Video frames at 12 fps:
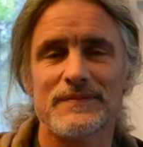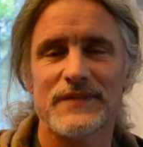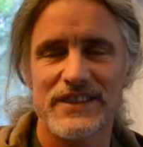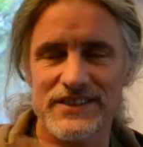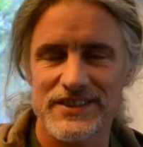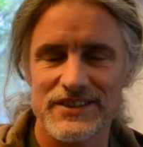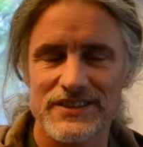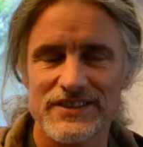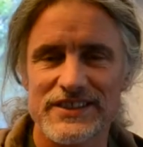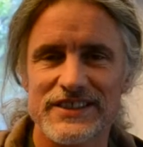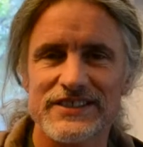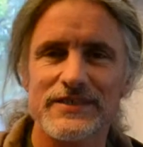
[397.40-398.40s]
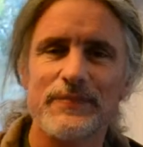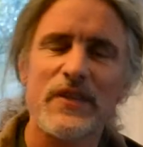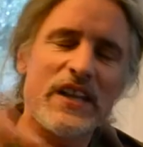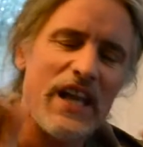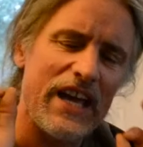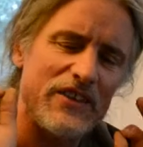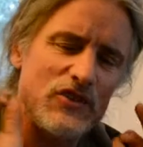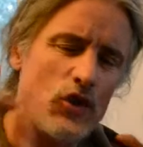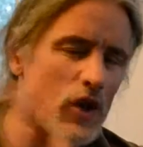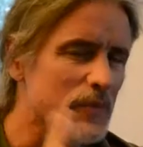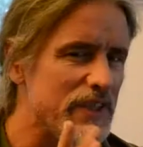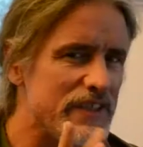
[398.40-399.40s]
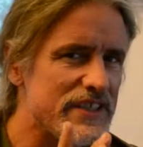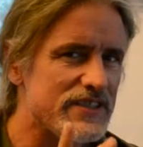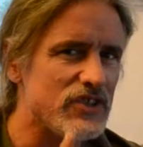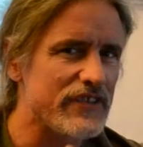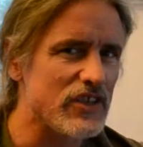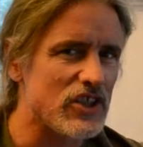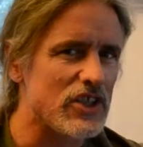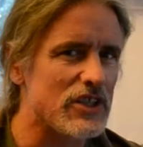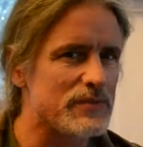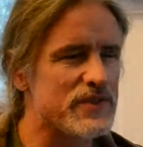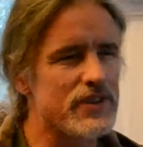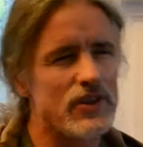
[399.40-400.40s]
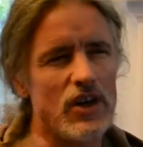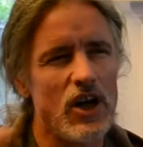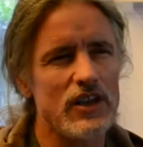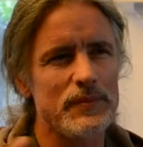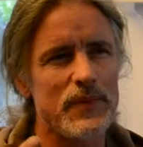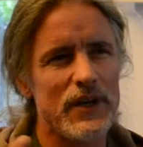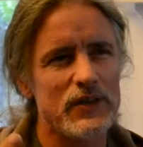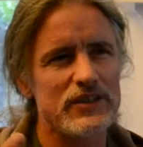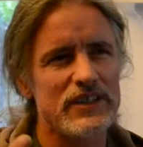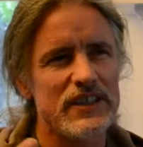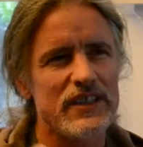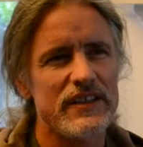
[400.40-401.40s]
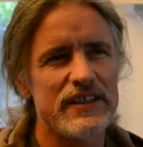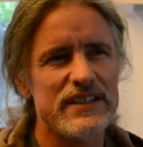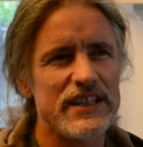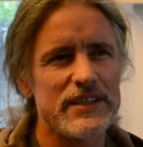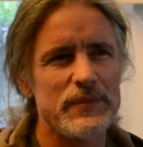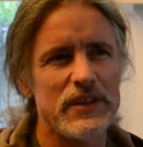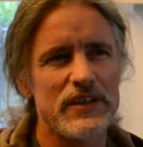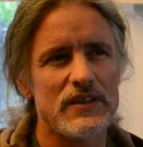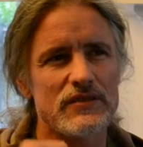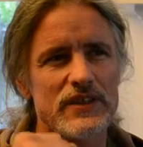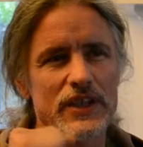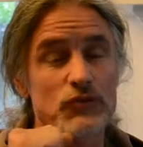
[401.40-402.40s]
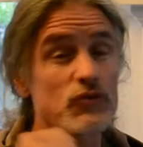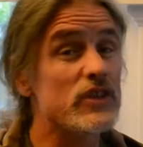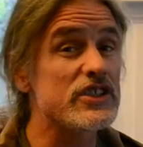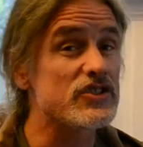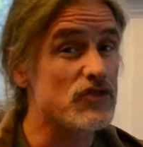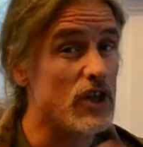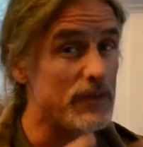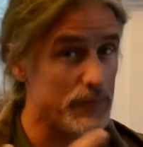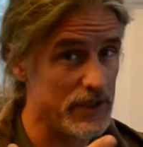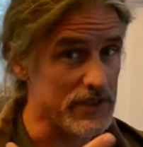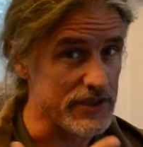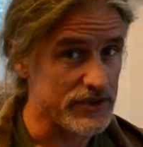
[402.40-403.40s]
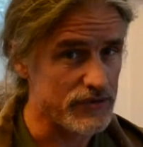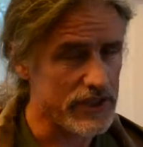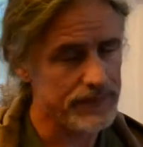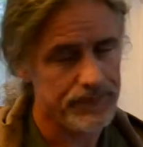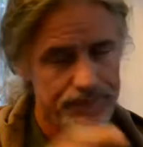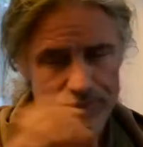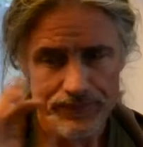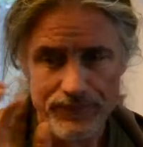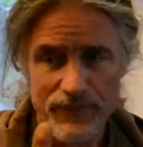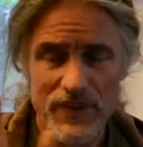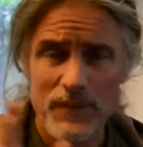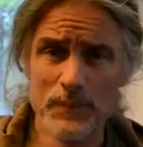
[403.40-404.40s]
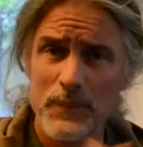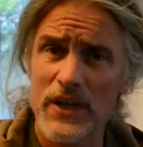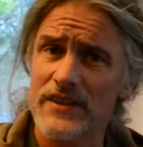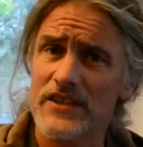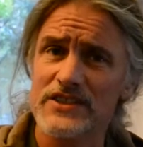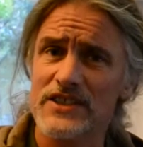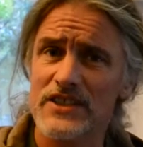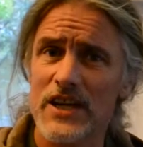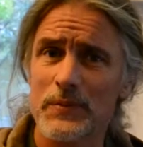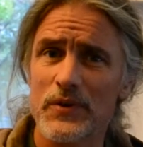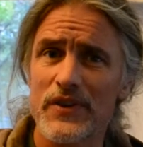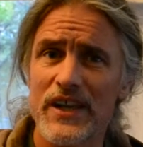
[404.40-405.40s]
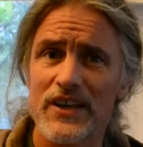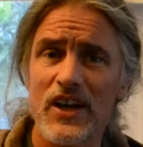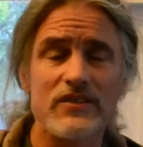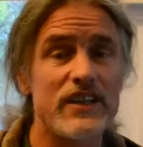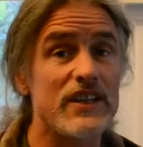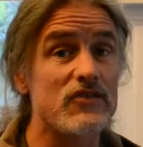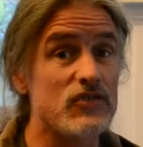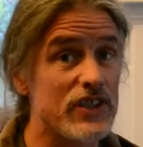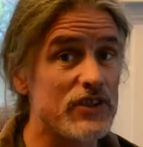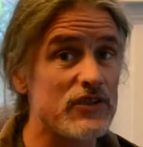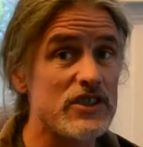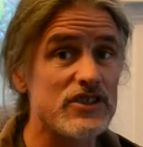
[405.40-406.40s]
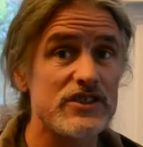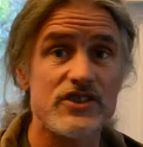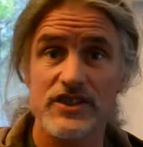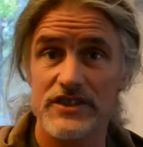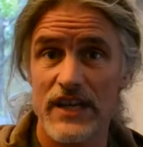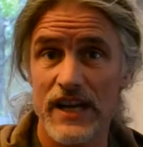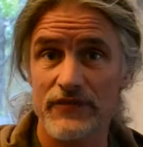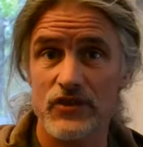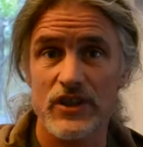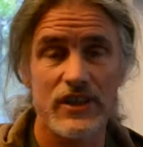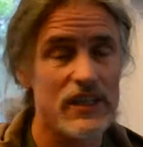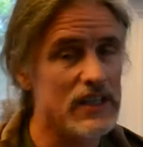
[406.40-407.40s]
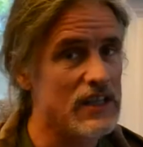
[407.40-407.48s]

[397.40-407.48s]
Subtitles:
medicinal system. And normally these liver herbs, they're all about, they tend to be like really strong bitters, right? But there's a couple that aren't, like licorice and shatavari